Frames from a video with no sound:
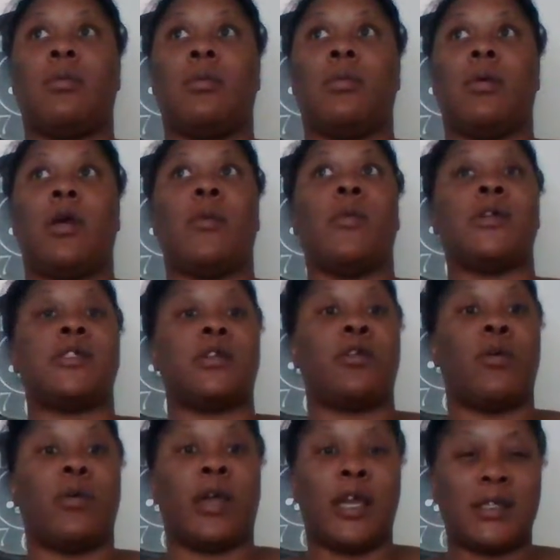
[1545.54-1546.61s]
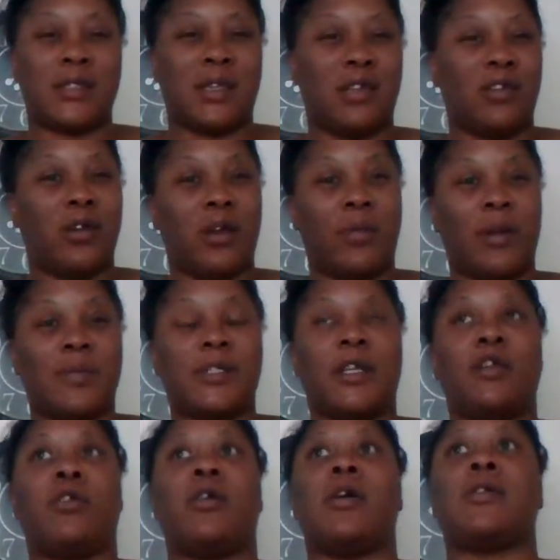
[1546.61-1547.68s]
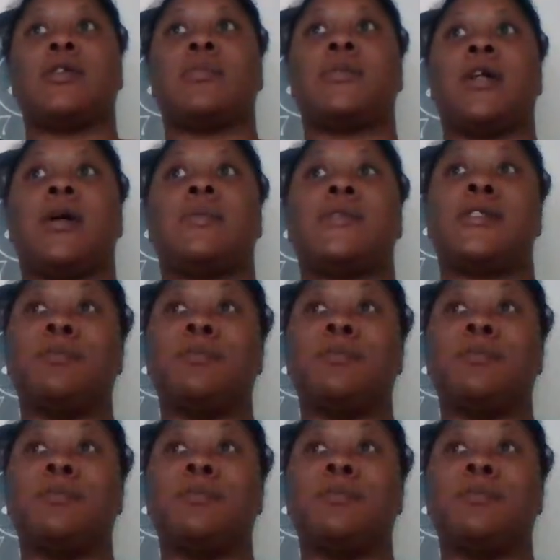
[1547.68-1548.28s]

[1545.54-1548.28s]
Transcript: It wasn't no guessing. You get what I'm saying? You know how sometimes